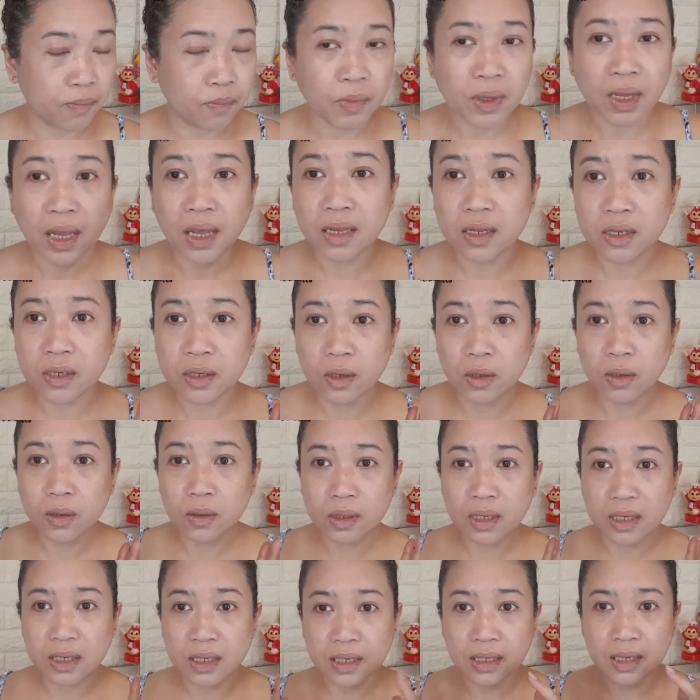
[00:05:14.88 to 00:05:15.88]
And so
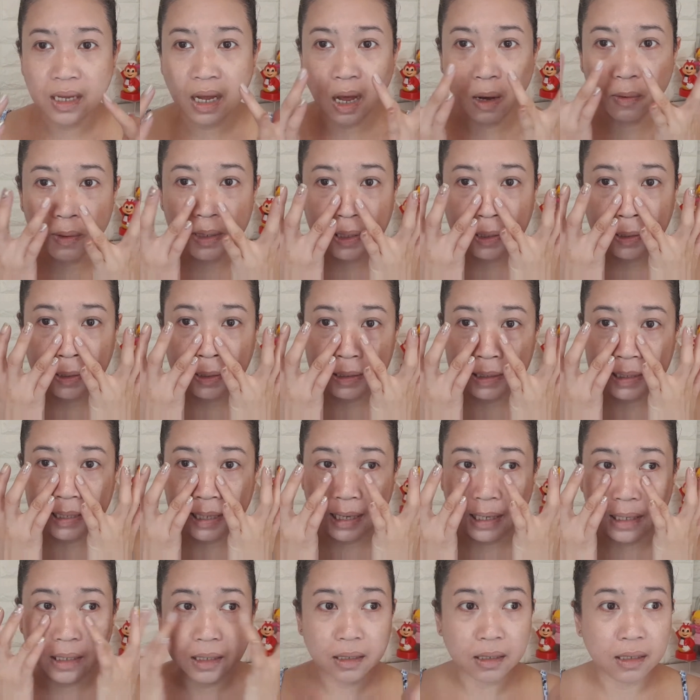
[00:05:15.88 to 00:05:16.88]
this is how it looks
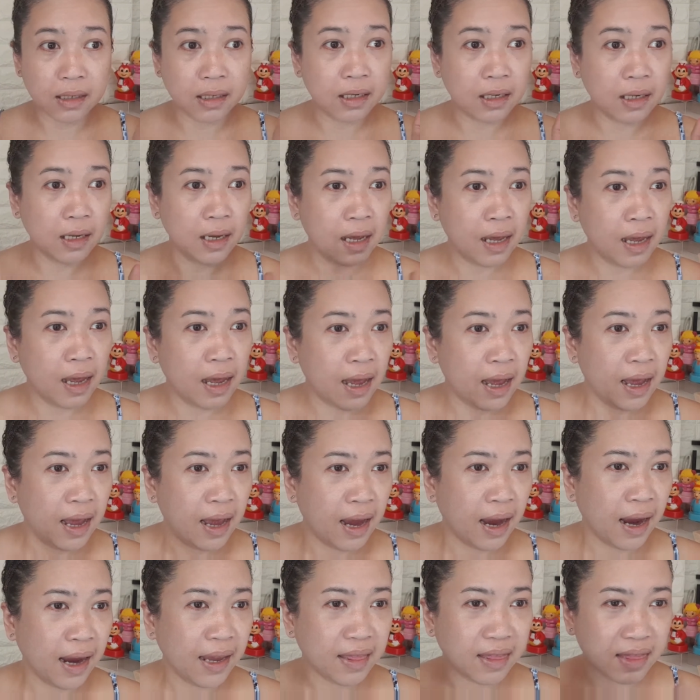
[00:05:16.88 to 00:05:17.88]
like.
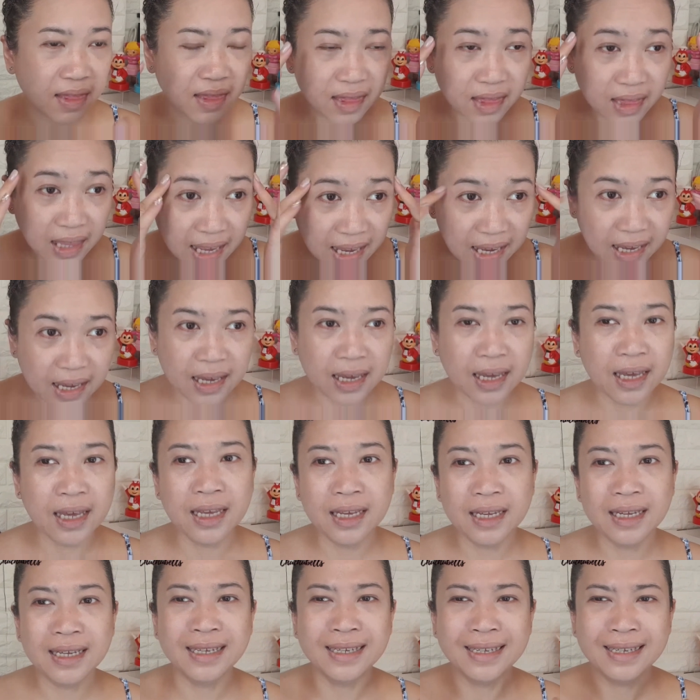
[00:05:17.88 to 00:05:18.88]
I think
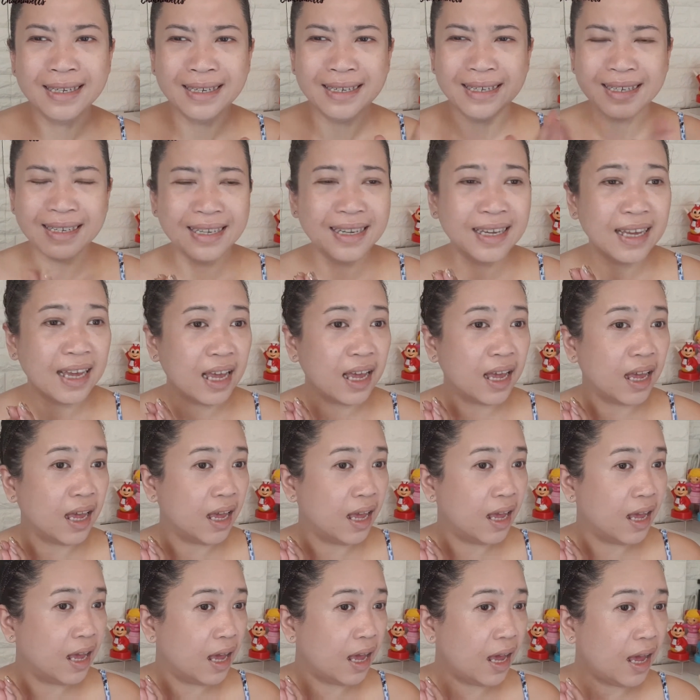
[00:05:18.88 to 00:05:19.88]

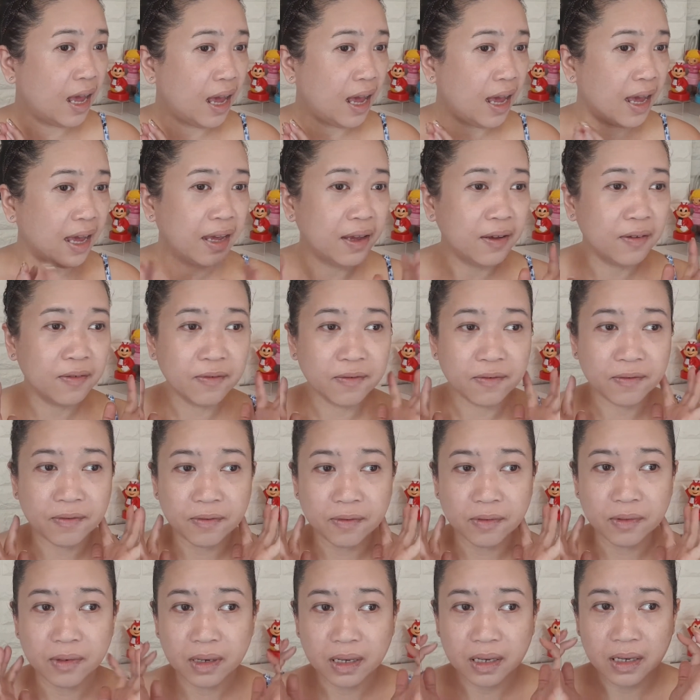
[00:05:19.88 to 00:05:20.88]
I've
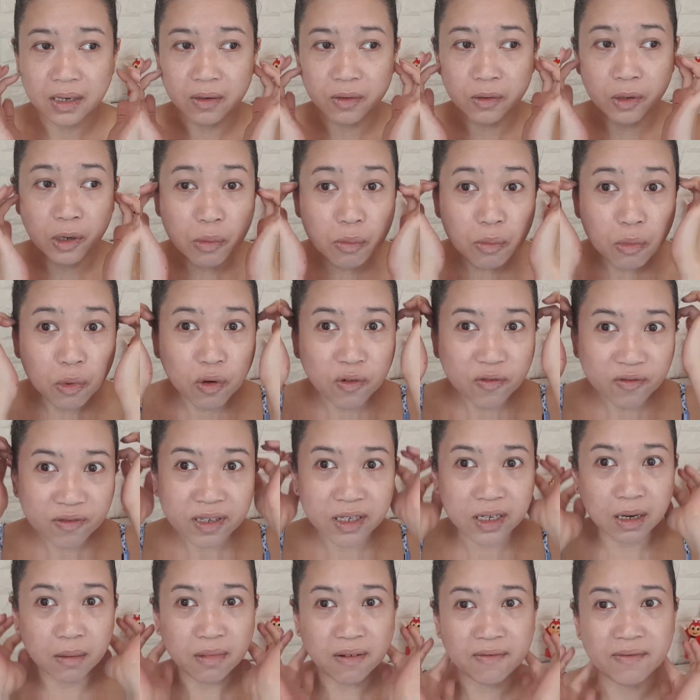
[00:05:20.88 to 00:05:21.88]
removed
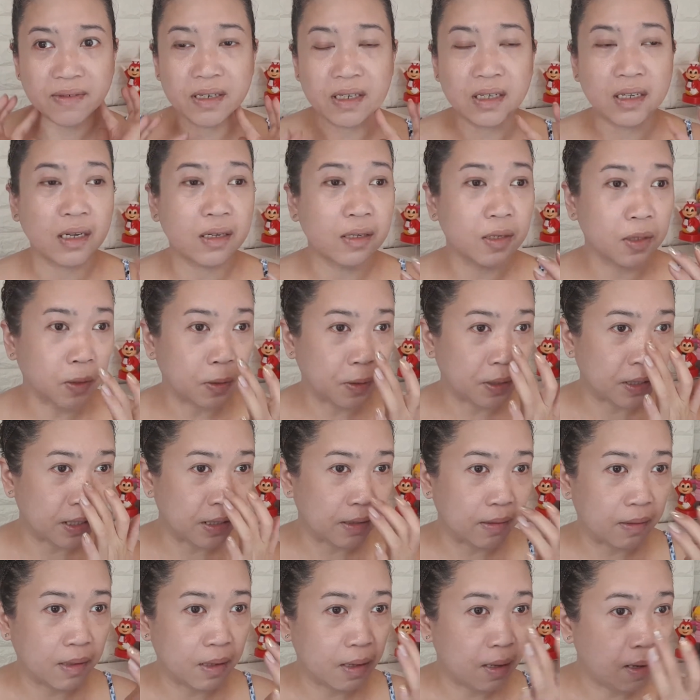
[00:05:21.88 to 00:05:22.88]
some of the sunscreen,
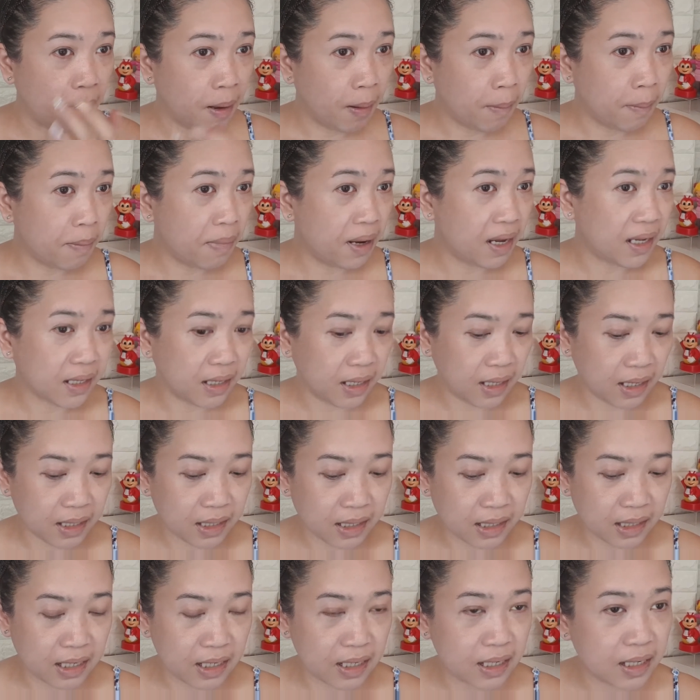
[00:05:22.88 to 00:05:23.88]
but it
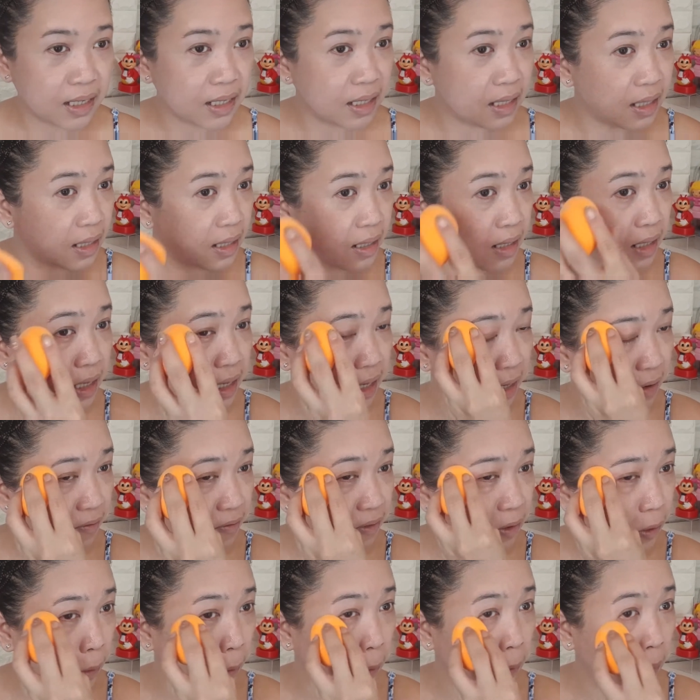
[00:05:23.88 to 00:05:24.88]
did give
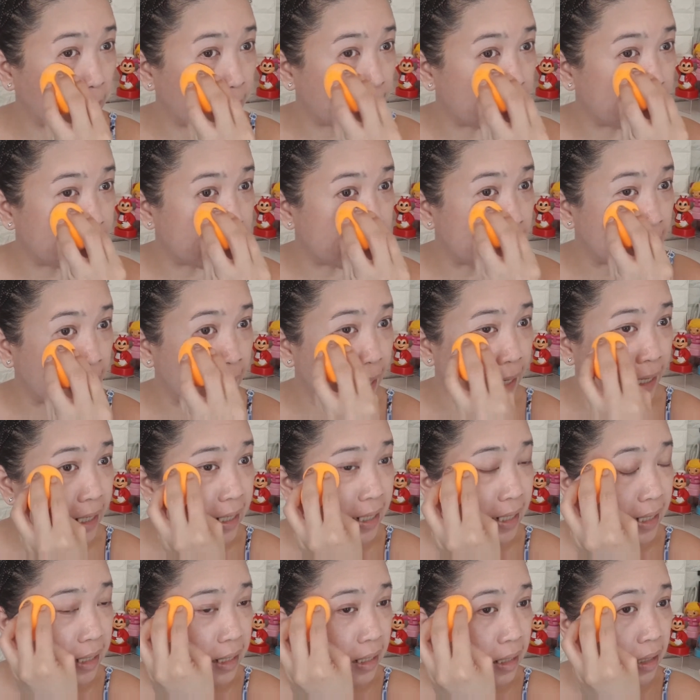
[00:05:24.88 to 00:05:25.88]
you this
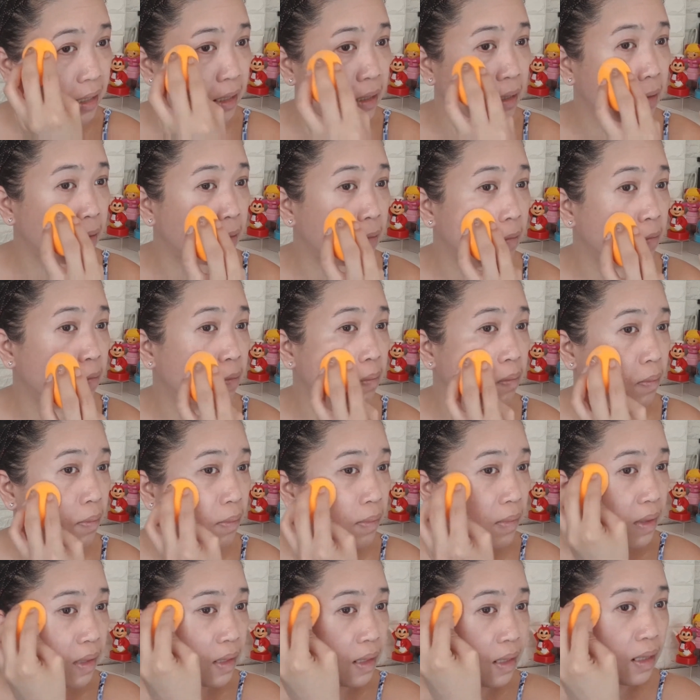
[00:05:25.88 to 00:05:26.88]
nice,
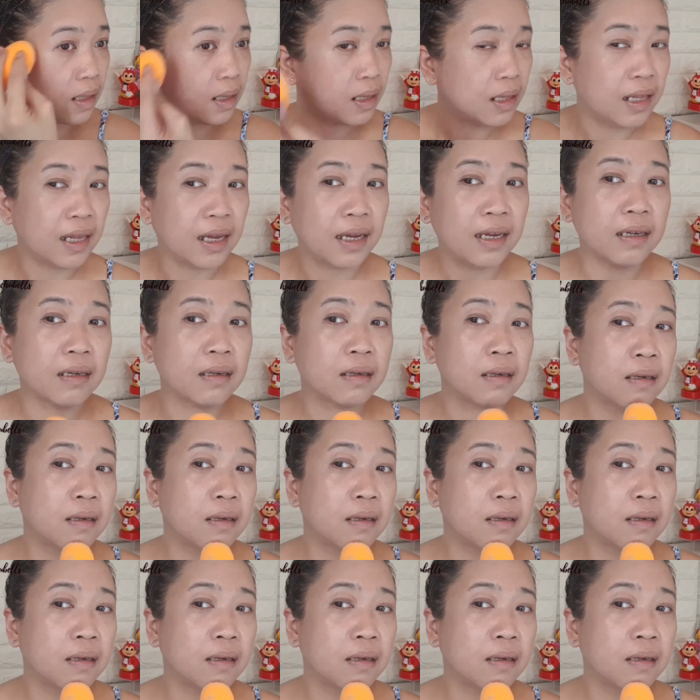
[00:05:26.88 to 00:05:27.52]
like,